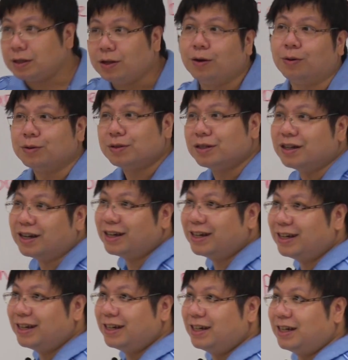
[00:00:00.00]
knows
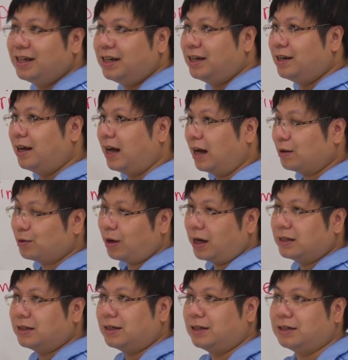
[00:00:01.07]
how to
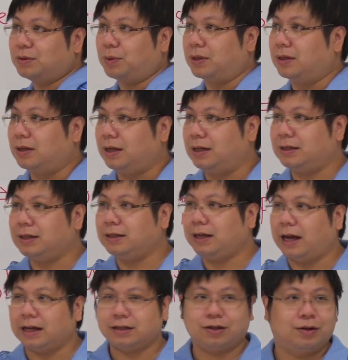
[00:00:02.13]
answer this one. Is it
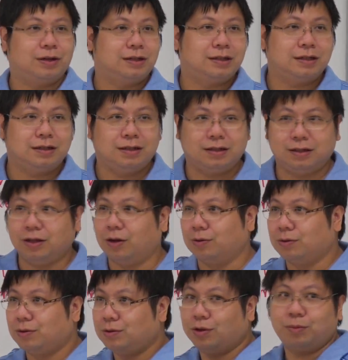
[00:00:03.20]
yes or is it
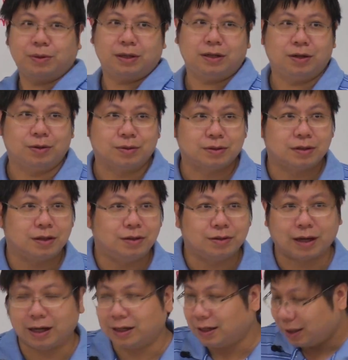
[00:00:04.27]
no? Nobody knows.
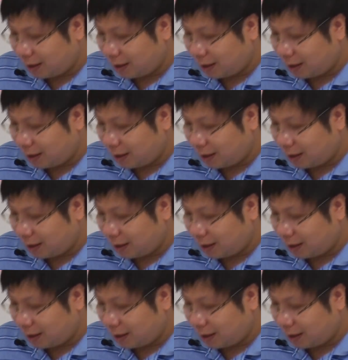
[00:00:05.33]
Okay.